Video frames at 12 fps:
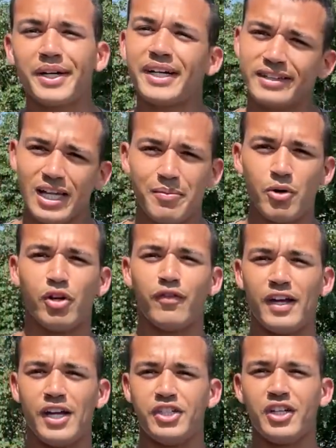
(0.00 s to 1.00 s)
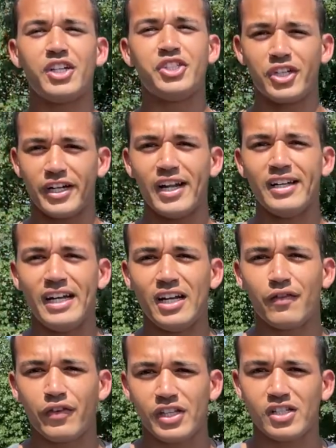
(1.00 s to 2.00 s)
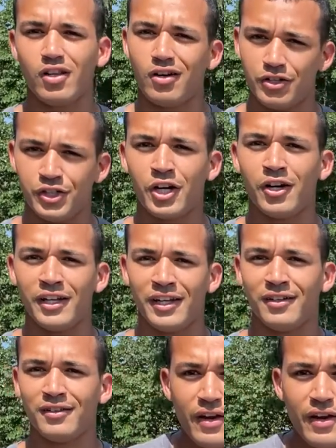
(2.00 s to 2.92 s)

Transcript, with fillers: get that motivation because you're going to need it for this long journey.